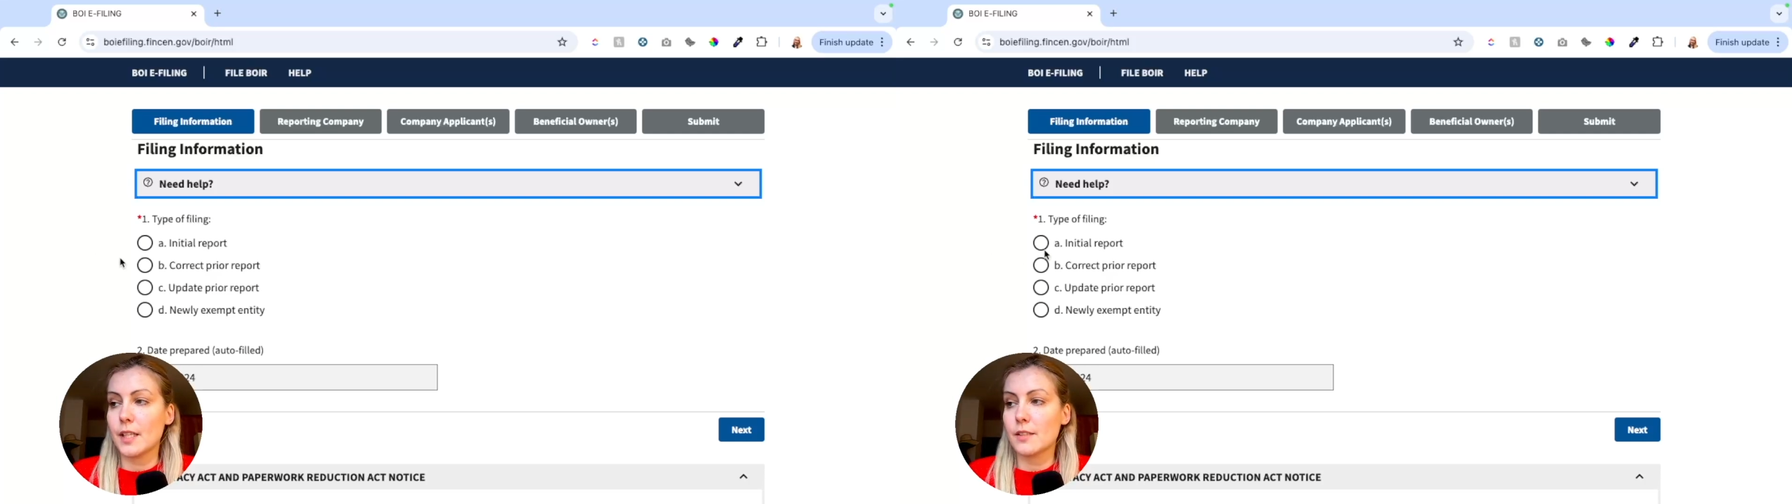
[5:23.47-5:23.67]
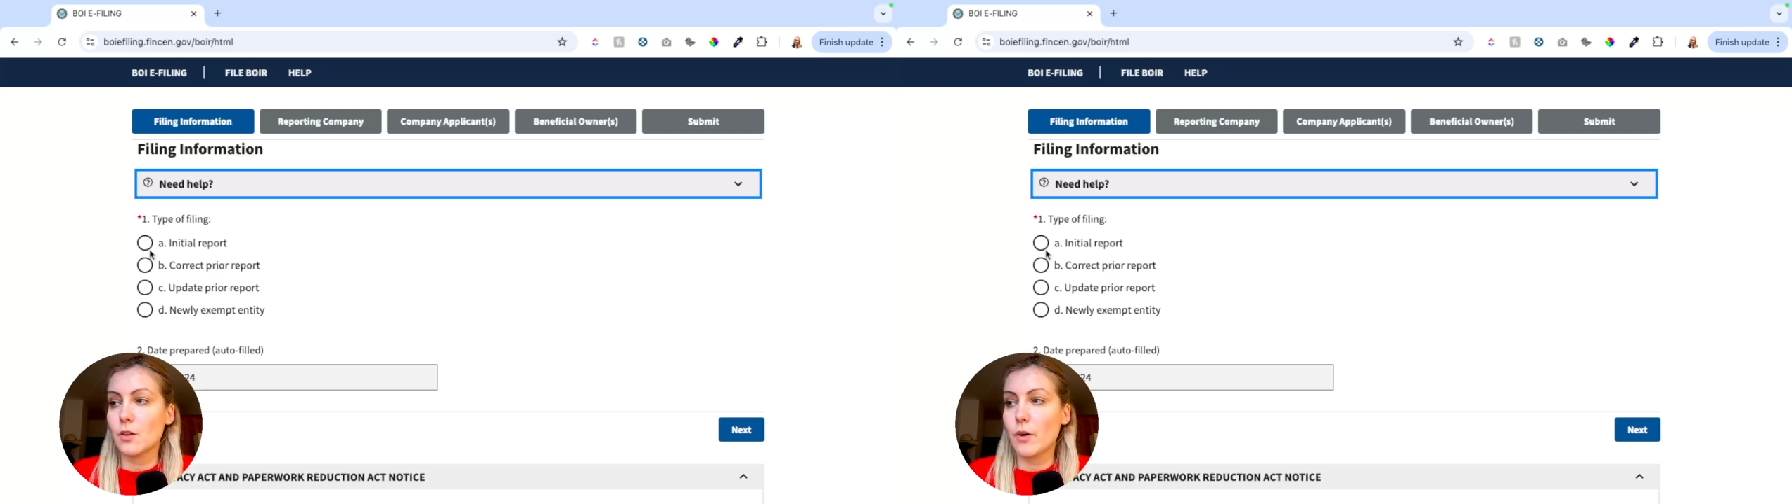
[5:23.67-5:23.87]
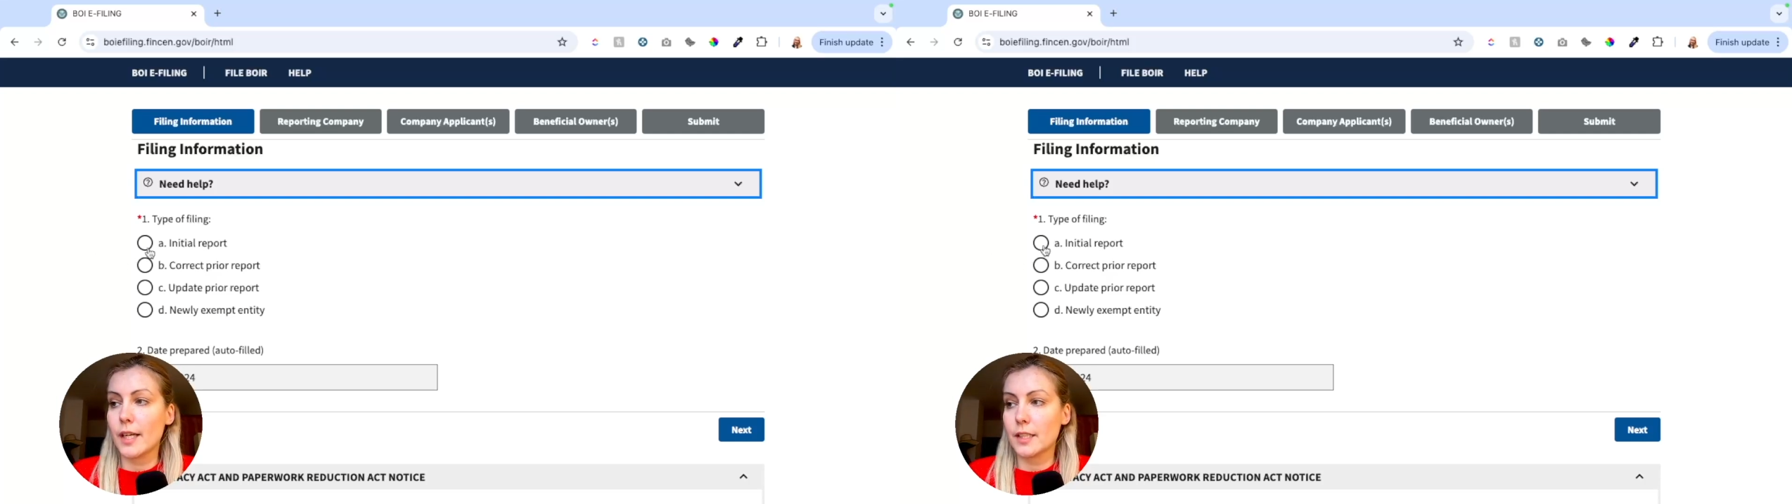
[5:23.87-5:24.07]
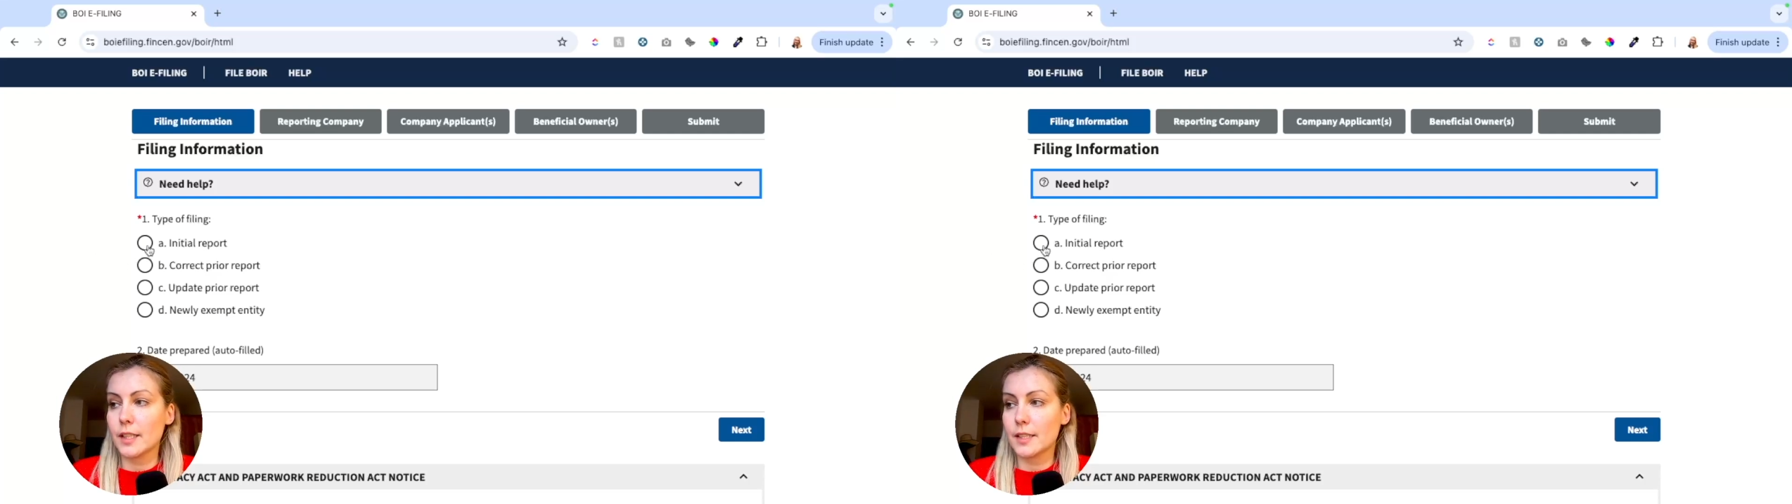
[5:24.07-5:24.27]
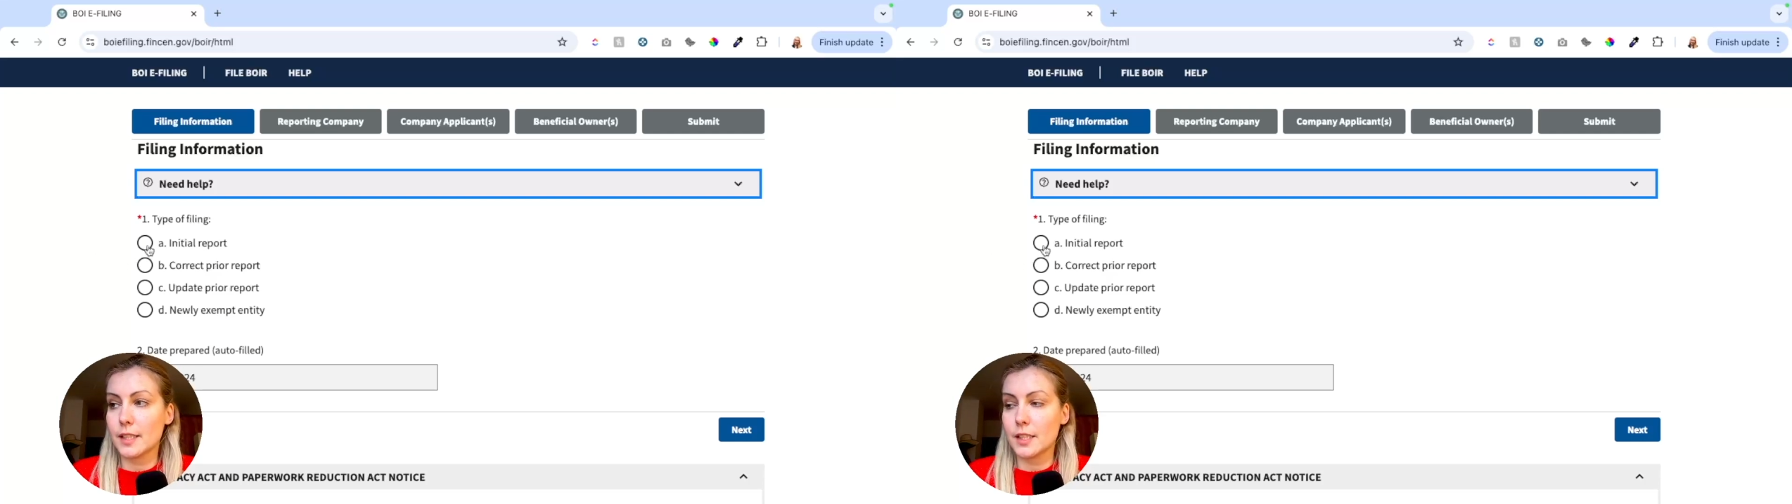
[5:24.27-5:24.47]
So I
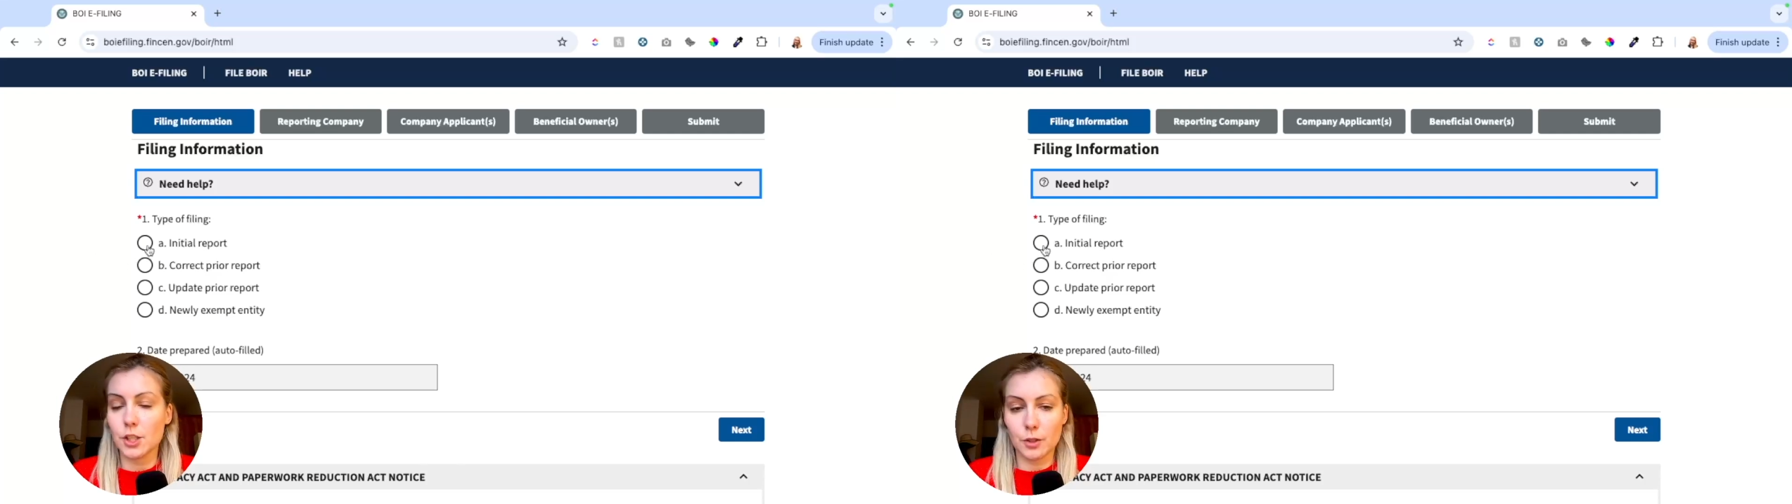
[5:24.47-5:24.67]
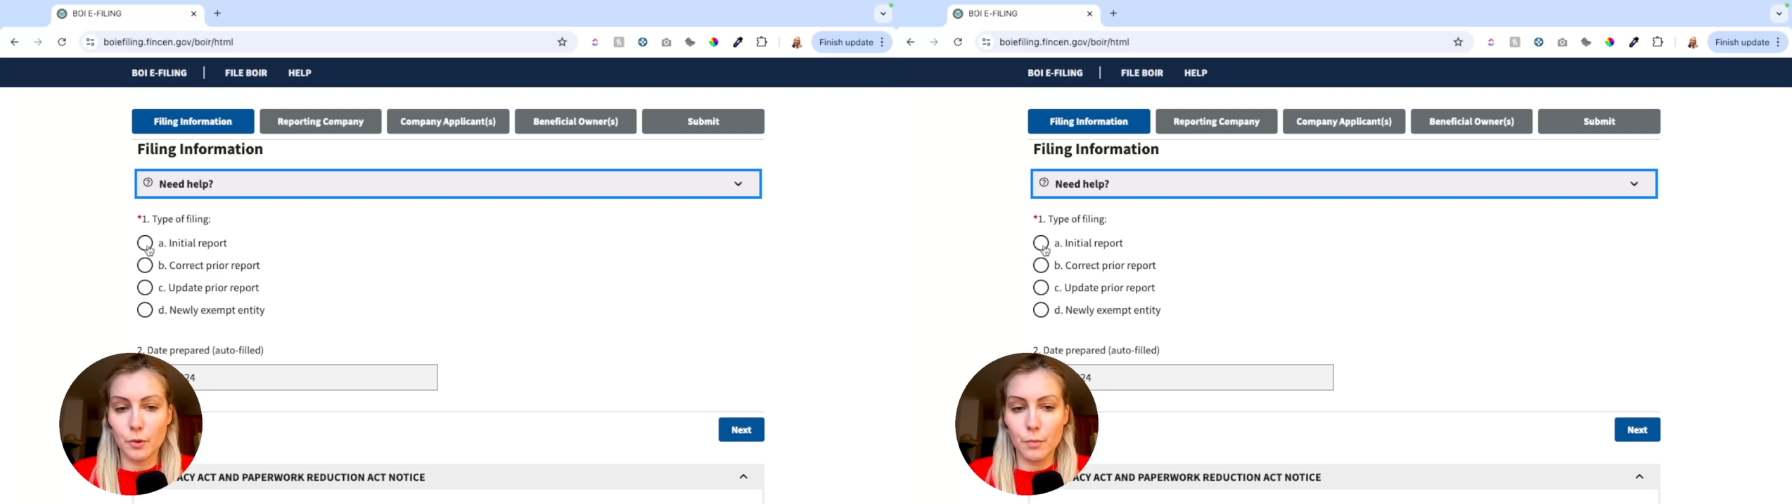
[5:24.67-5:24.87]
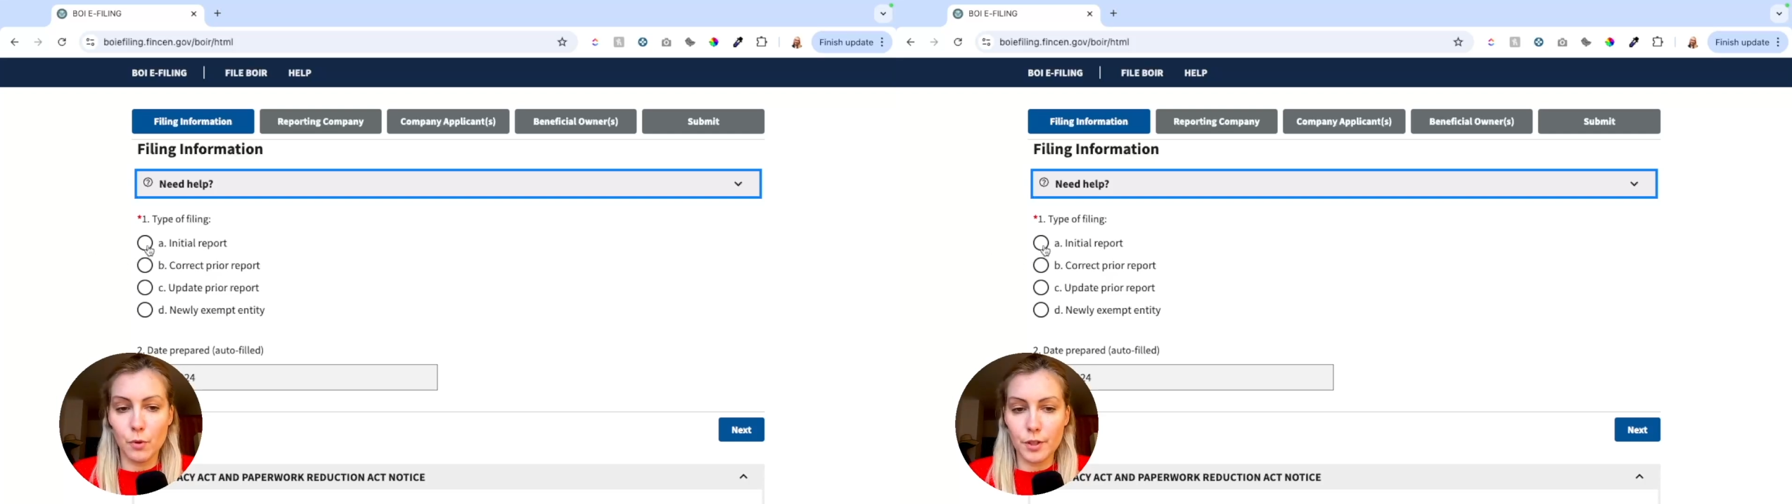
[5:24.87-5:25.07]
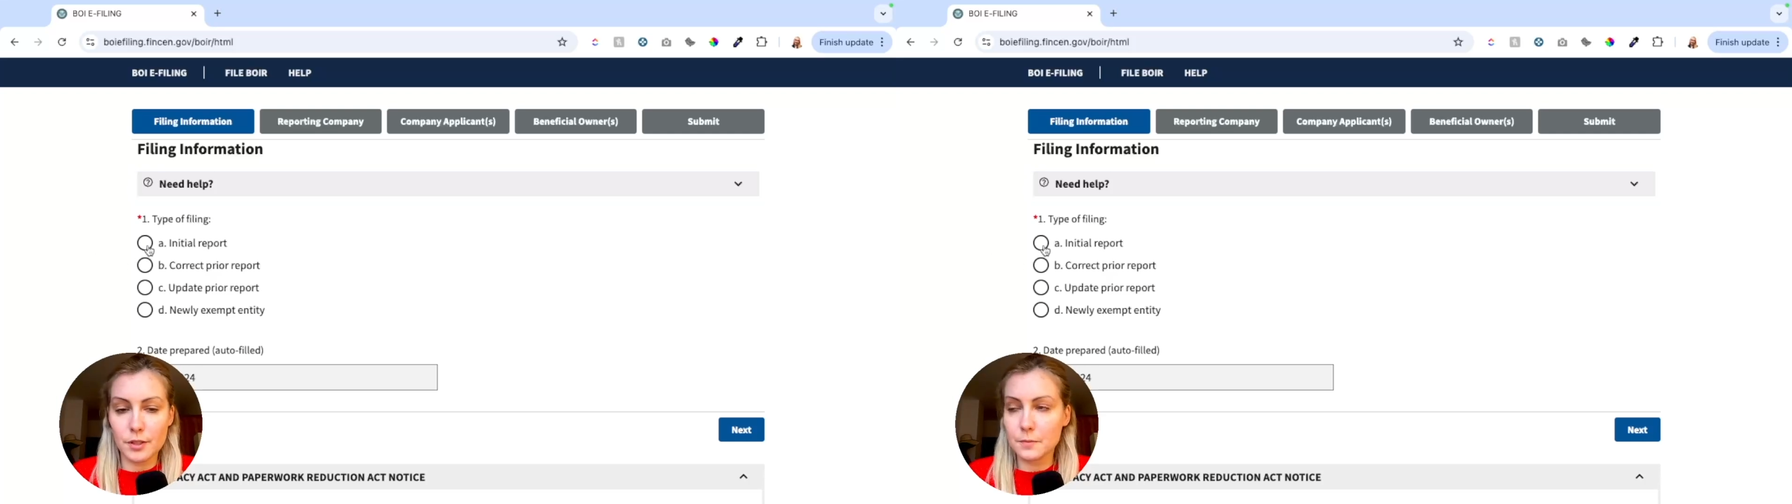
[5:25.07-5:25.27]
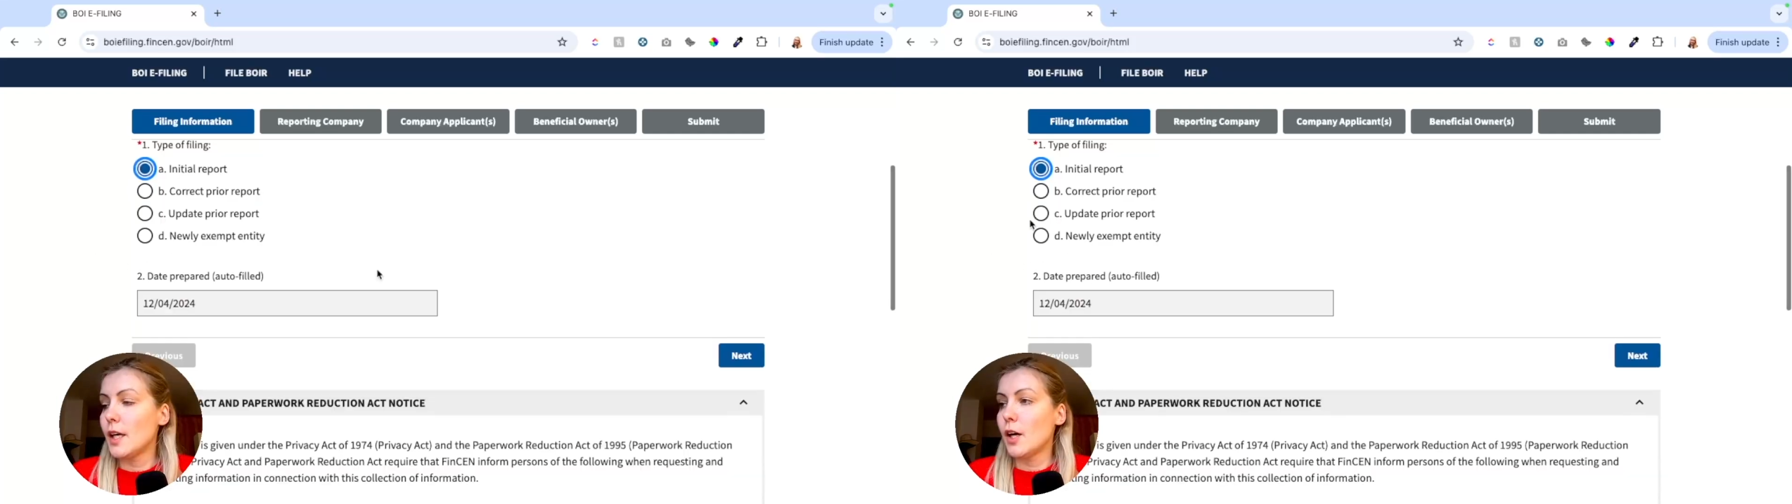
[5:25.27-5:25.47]
clicked initial report.